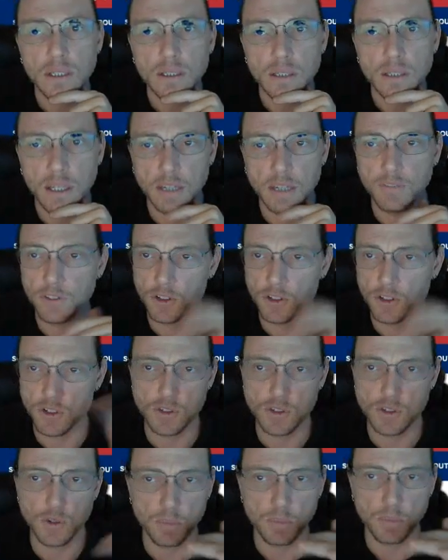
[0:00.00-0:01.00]
Like if you're just
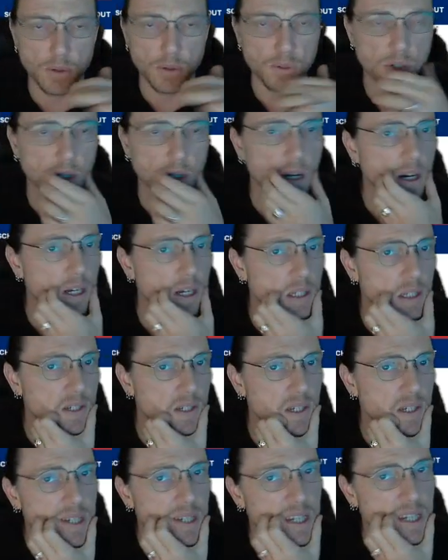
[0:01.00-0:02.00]
doing pros and
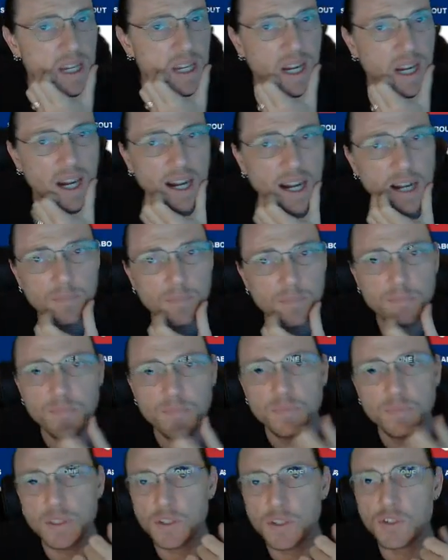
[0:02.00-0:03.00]
cons,
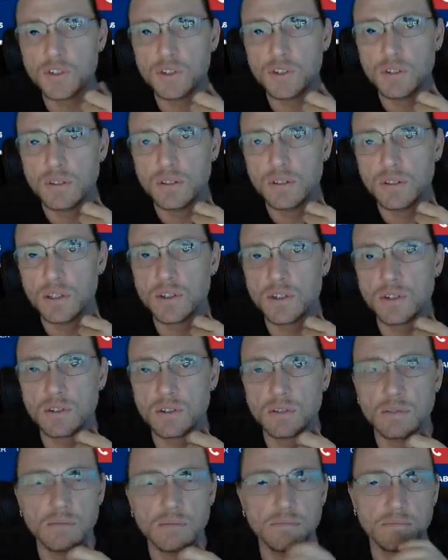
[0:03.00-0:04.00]

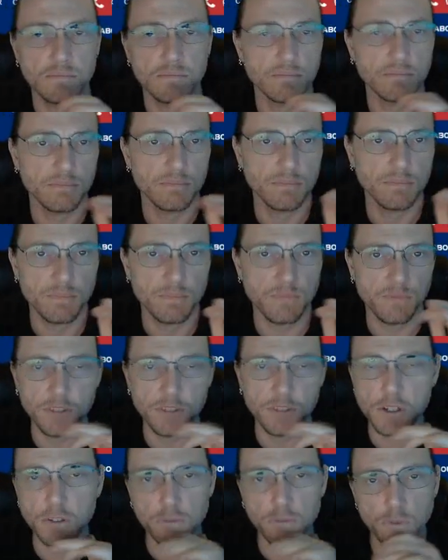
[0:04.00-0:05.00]
this
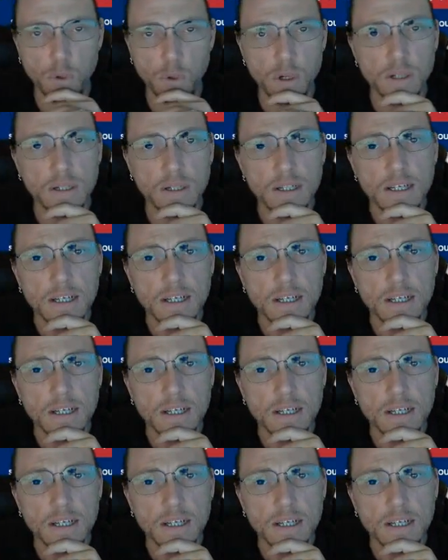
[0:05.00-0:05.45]
feel for it.